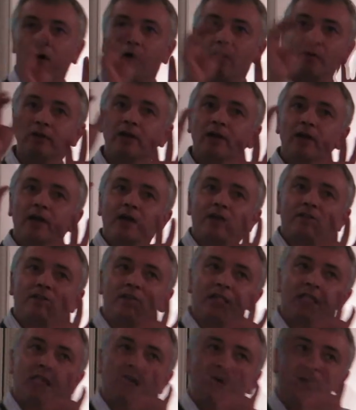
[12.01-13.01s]
on
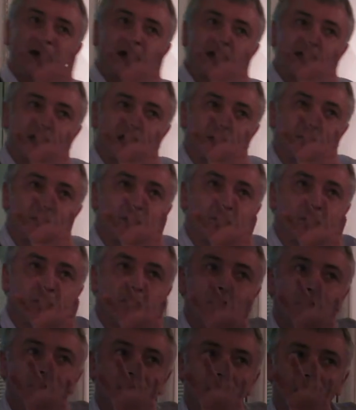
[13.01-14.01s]
thinking about getting
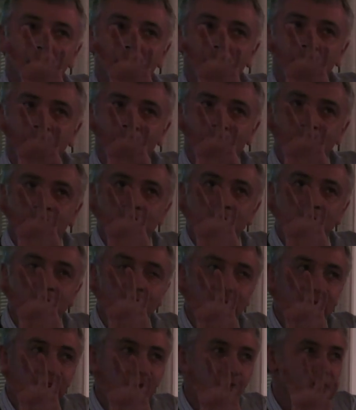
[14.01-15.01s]
people
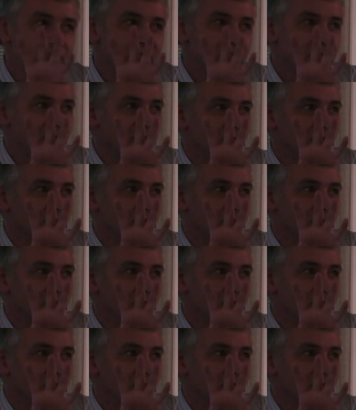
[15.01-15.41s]
to increase their